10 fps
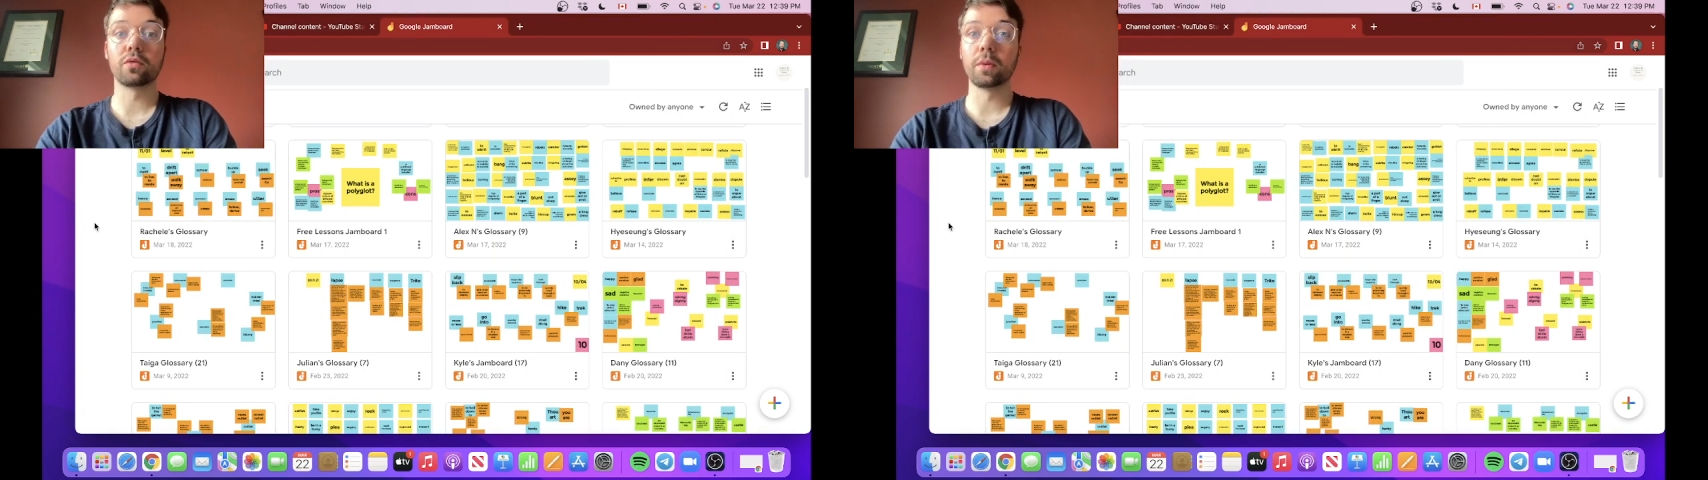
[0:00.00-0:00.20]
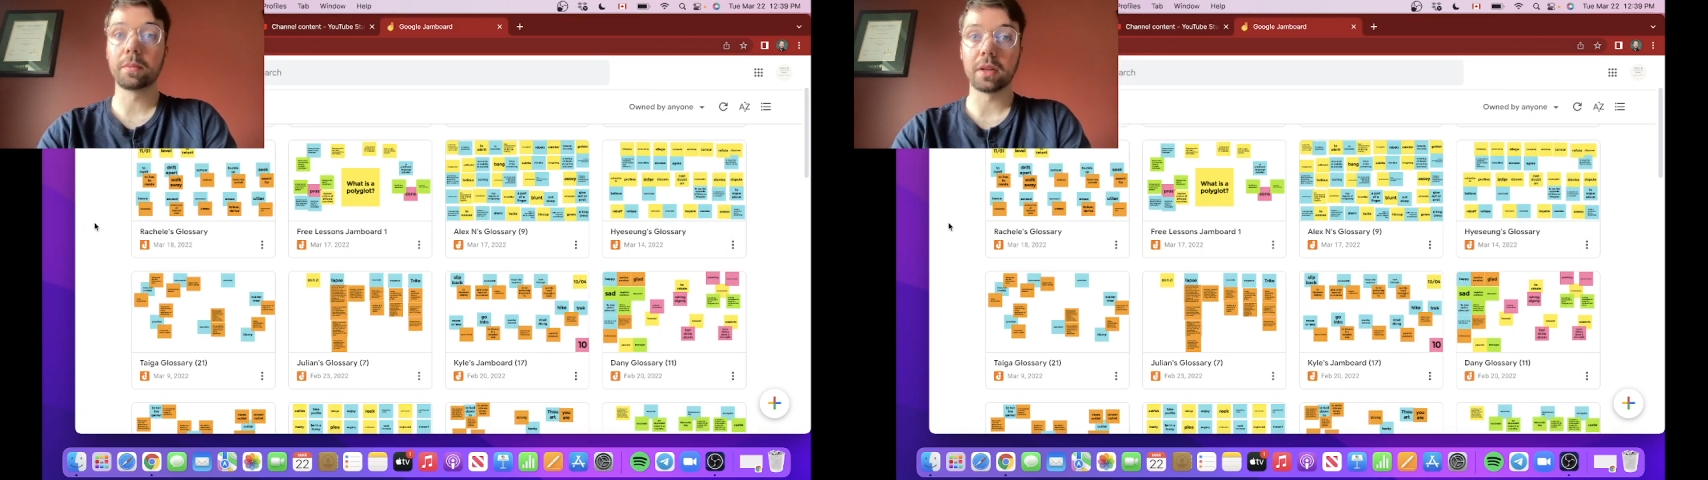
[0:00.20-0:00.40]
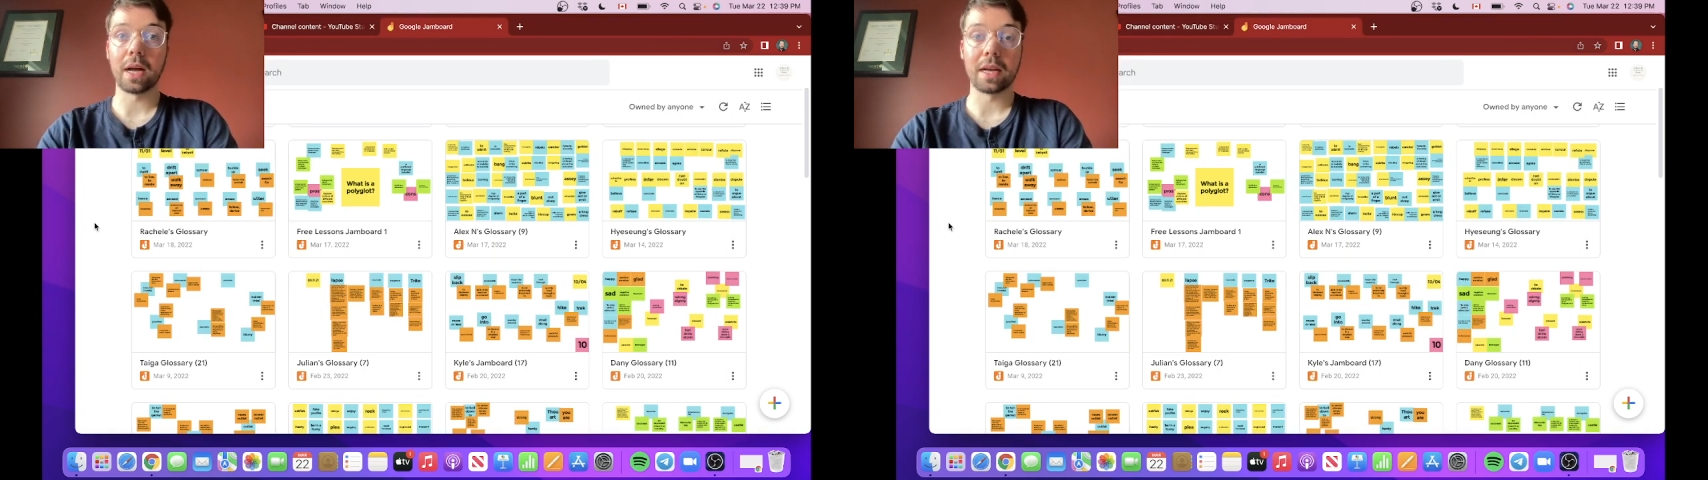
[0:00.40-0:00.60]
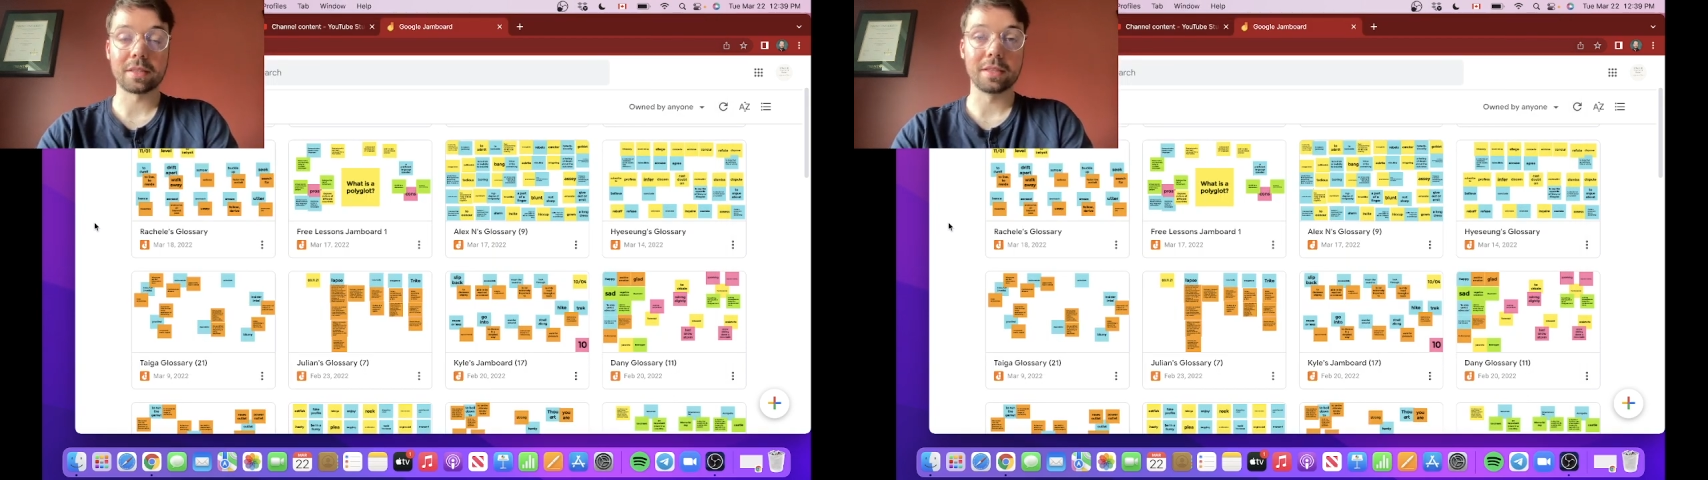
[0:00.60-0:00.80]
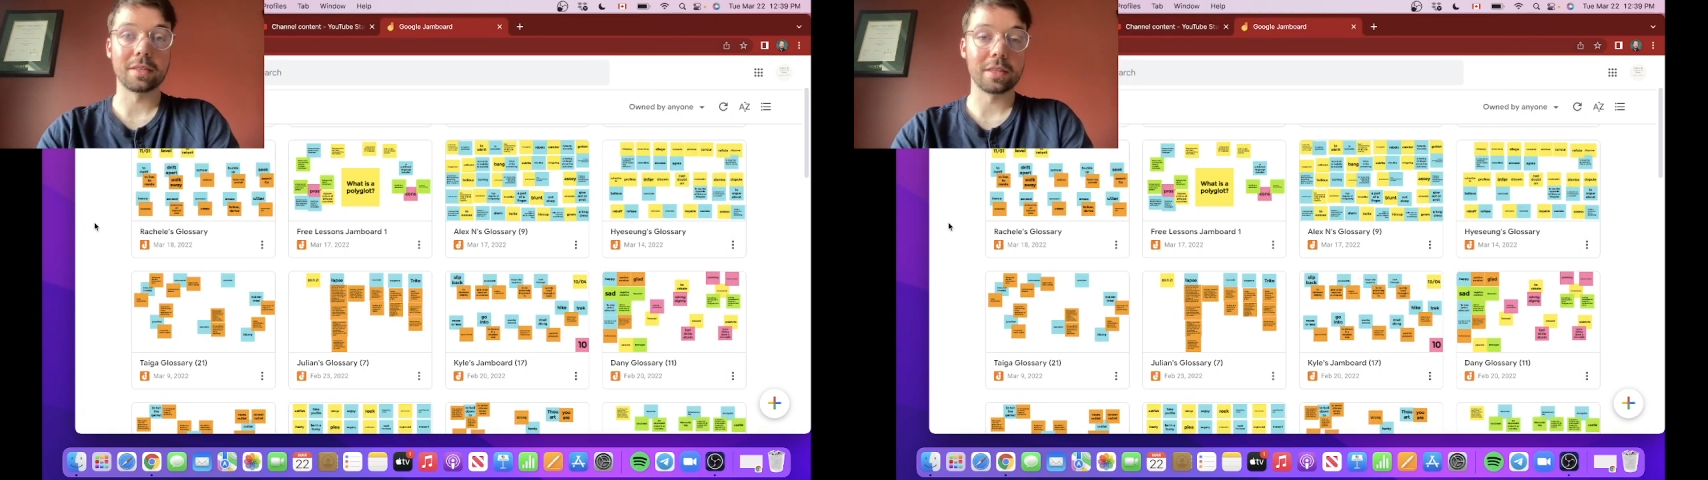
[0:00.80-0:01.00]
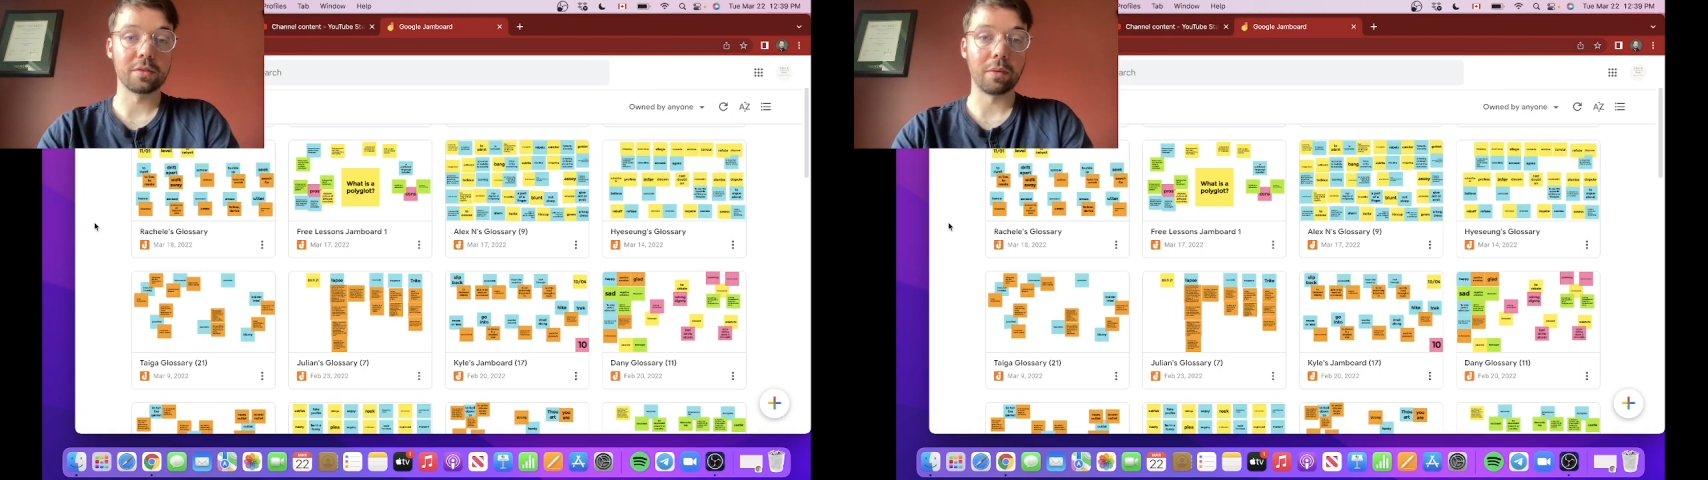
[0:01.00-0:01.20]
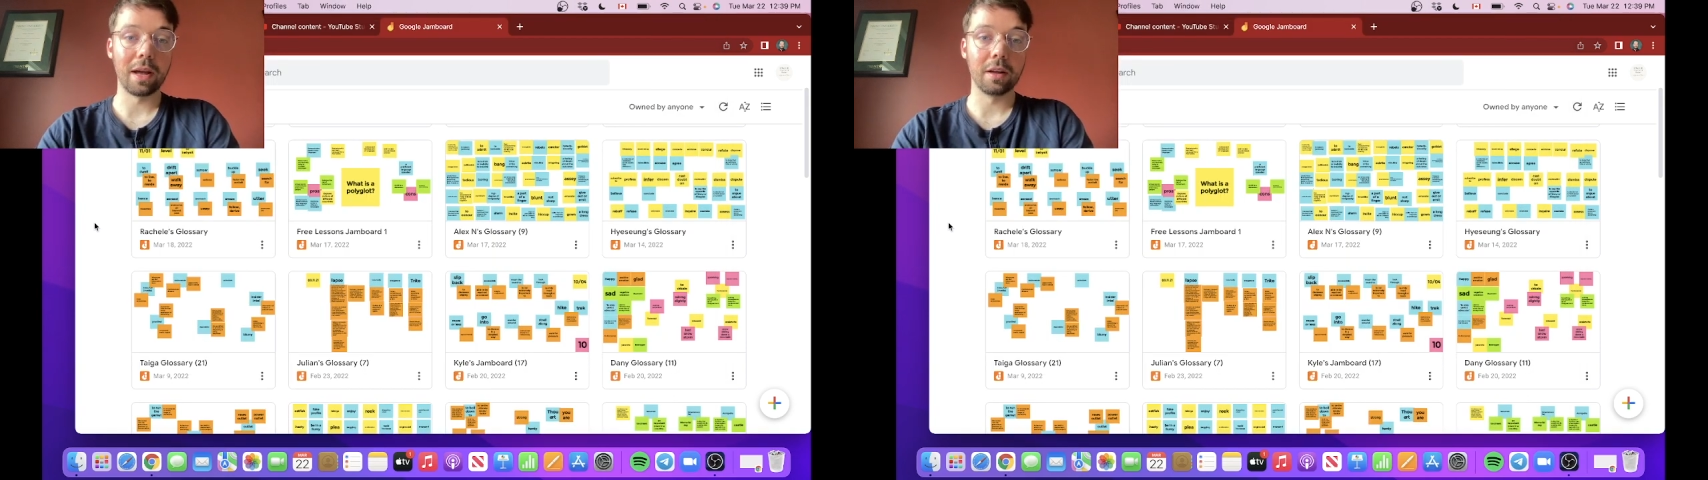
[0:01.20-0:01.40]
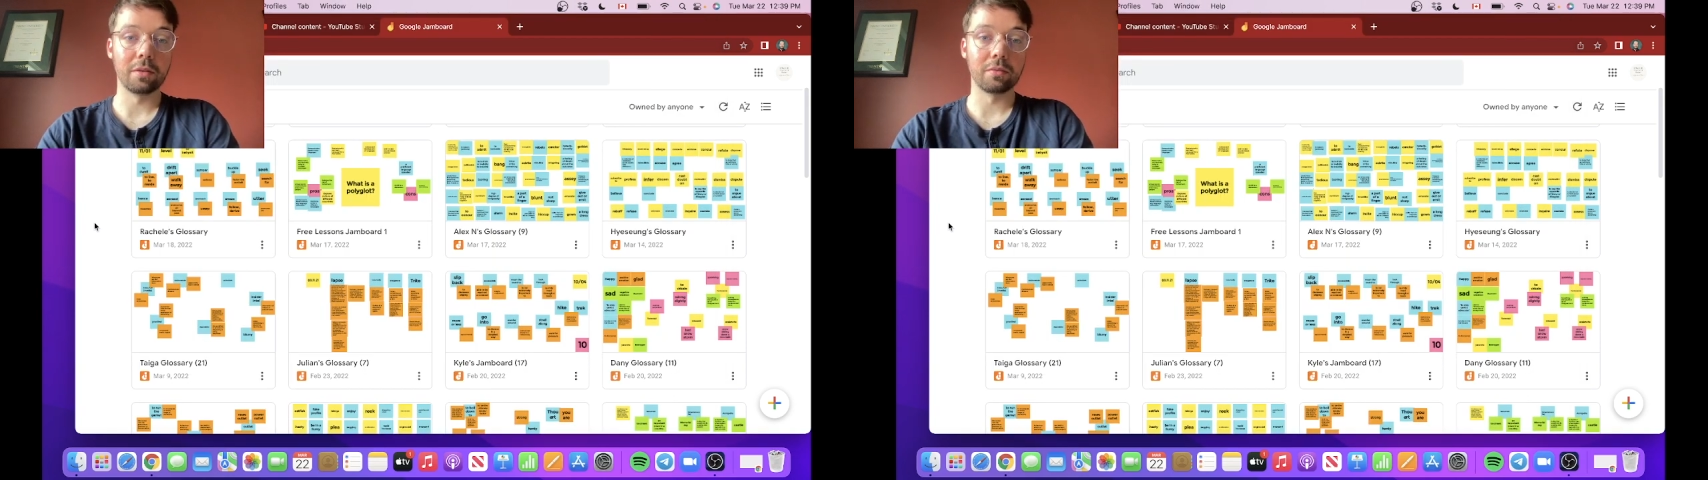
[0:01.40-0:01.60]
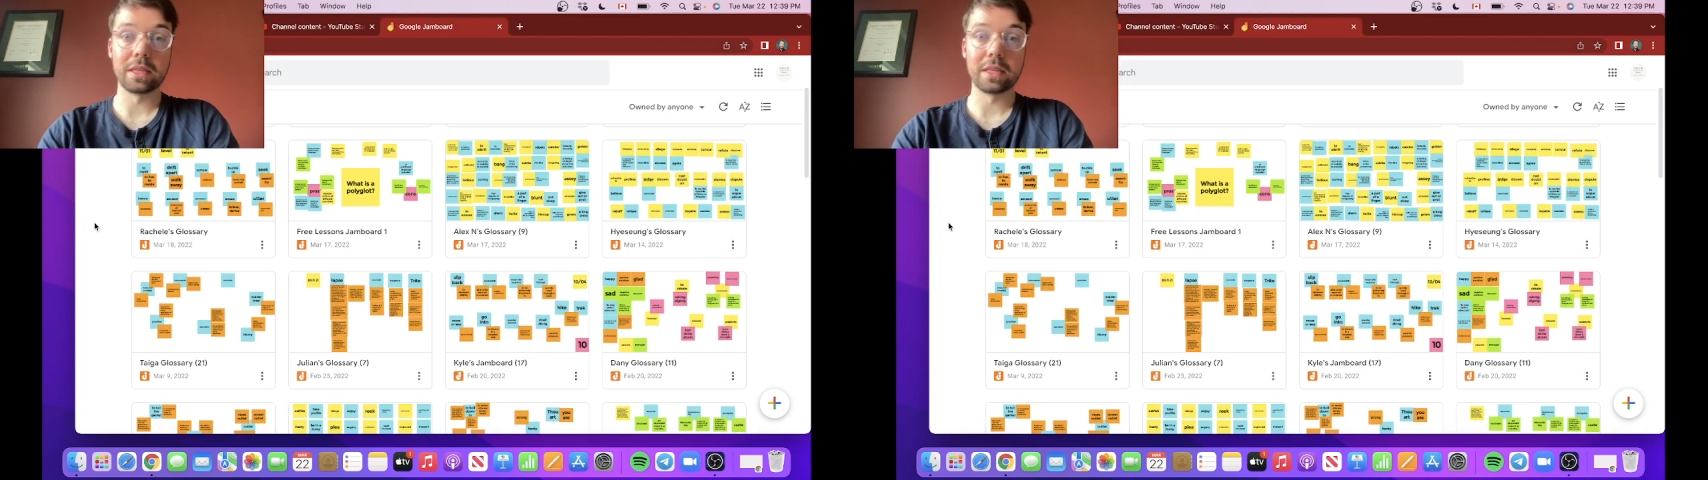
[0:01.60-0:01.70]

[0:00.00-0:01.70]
group classes as well.